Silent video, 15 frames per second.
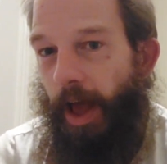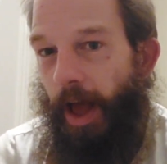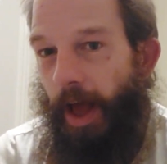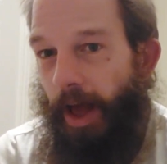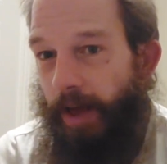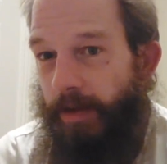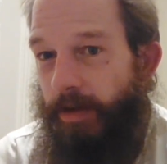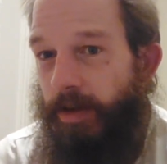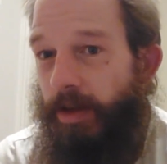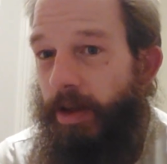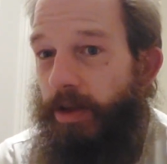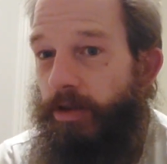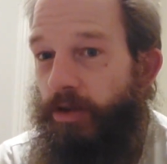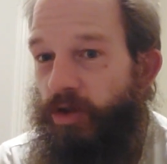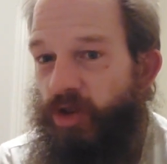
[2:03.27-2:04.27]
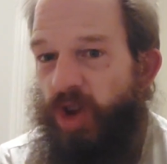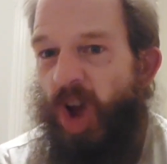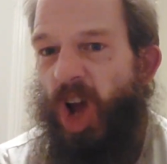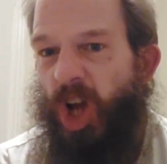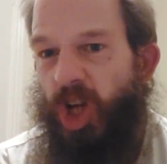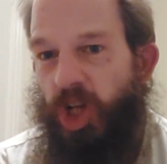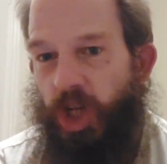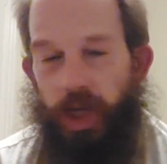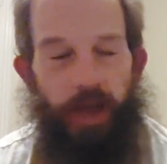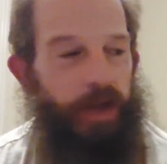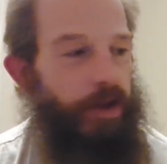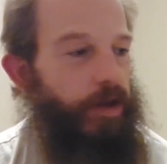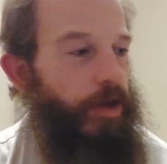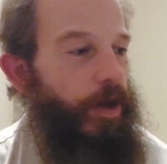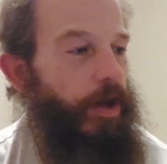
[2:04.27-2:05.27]
as an
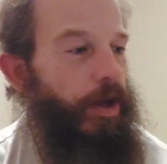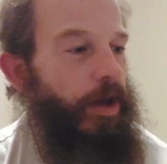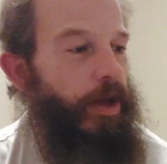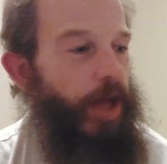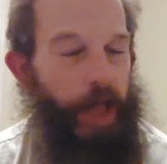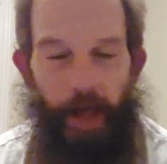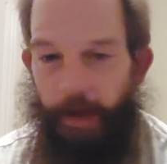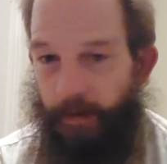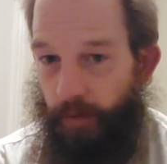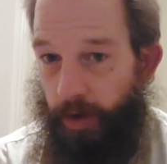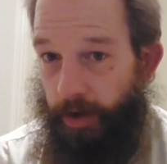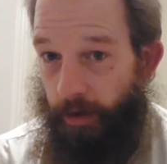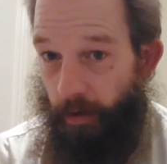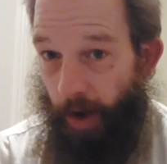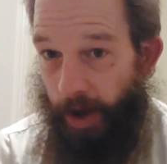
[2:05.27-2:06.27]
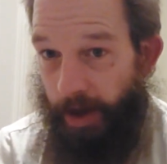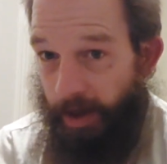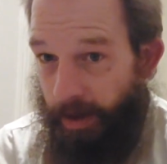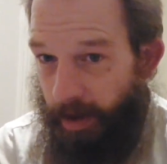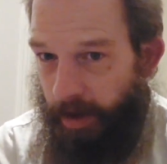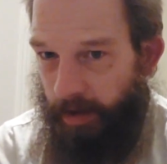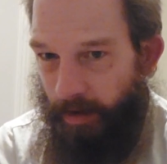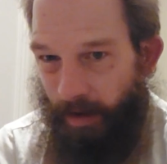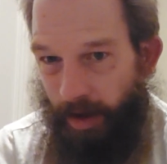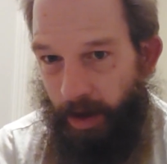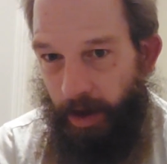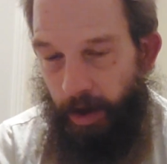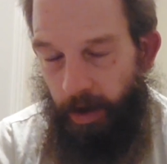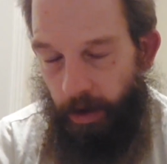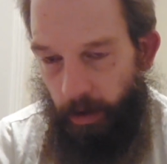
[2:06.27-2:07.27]
introduction to Alfred the Great, this is
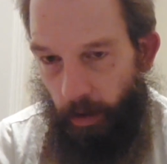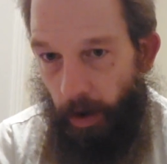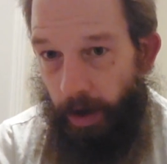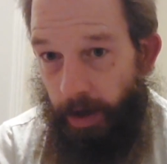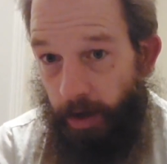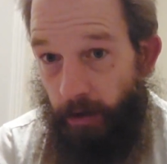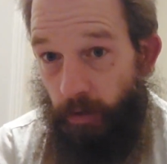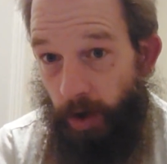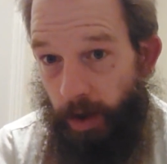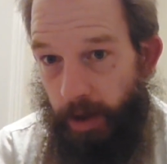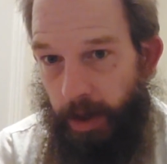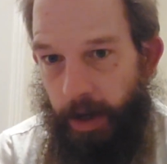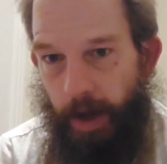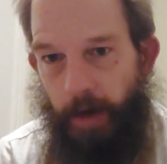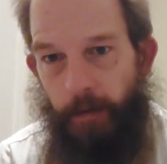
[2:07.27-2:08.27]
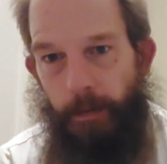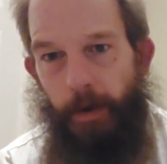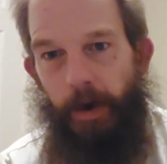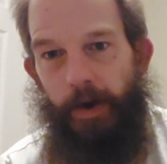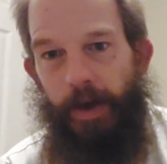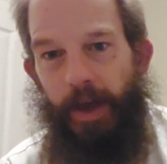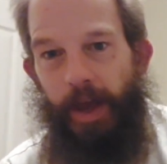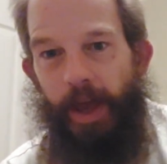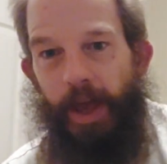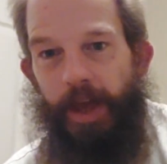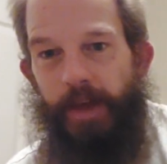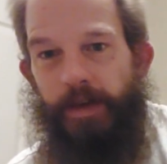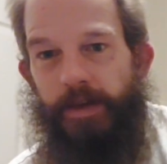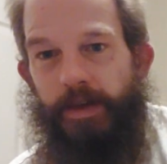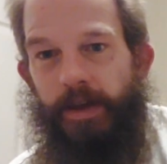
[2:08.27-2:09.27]
quite an interesting little book.
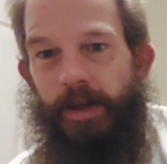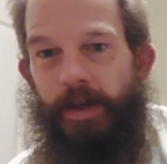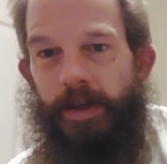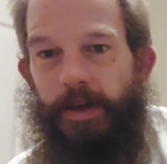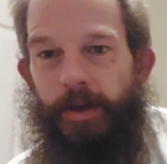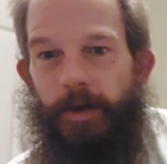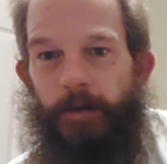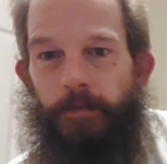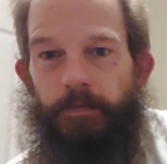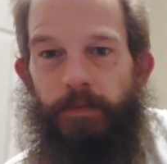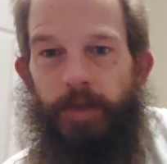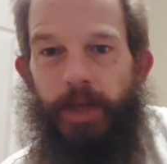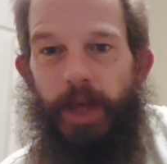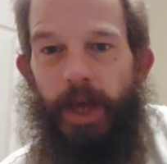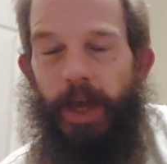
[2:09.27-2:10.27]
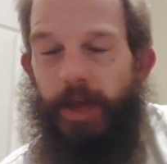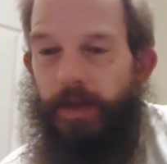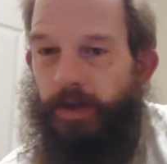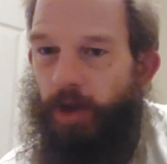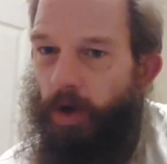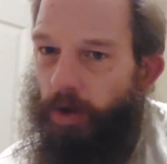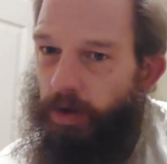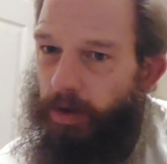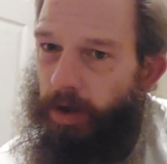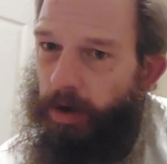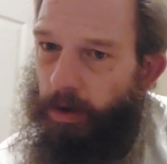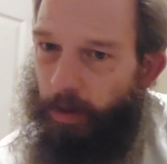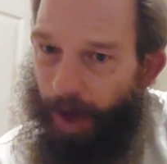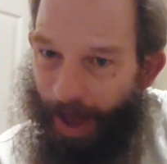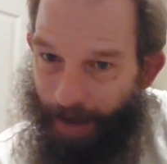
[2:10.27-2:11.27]
It's not
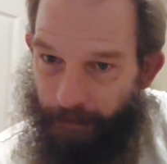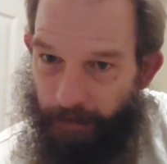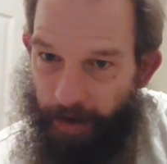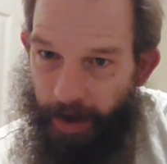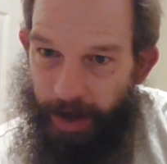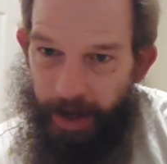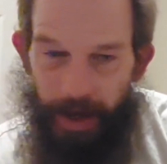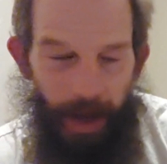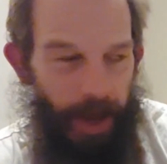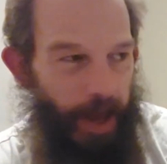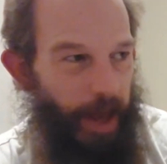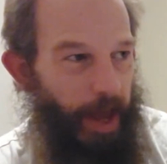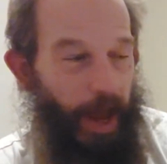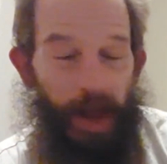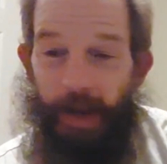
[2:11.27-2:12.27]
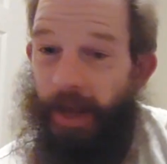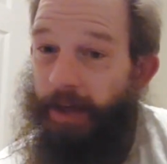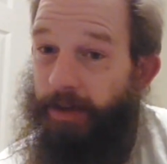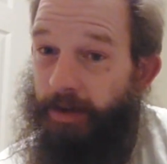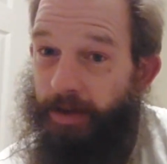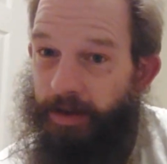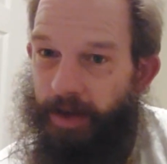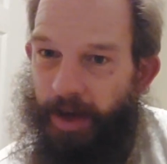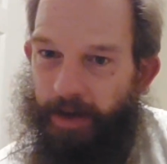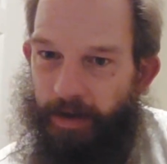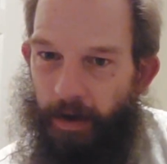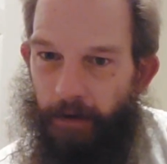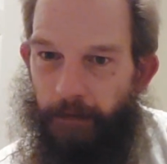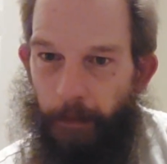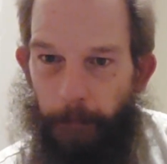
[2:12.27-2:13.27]
too heavy, and as you can see, it's
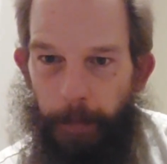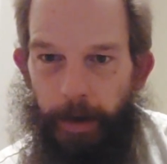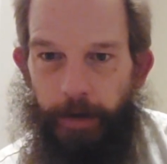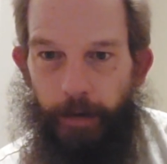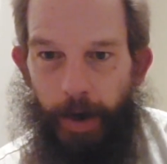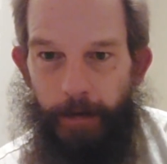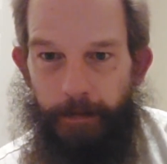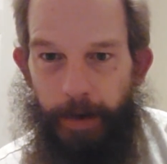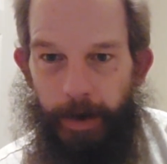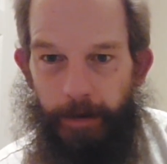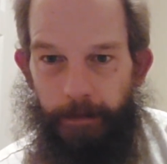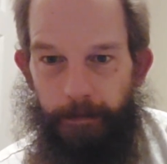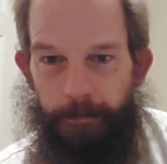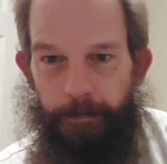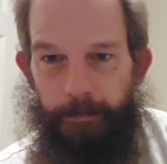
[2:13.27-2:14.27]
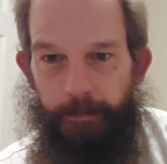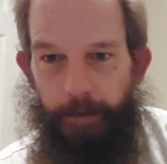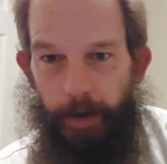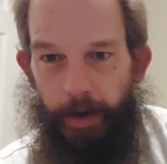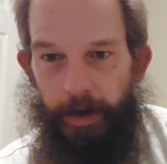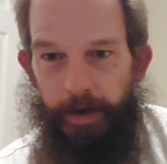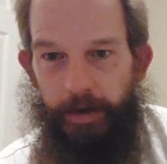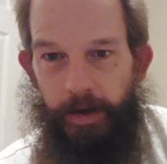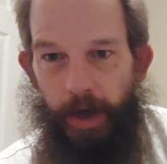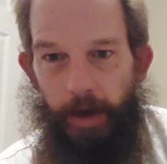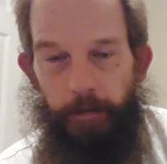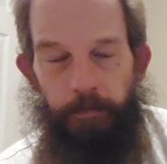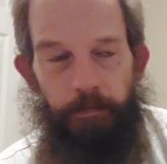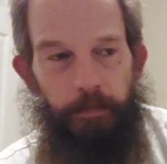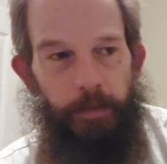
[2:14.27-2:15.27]
not a thumping great big book. So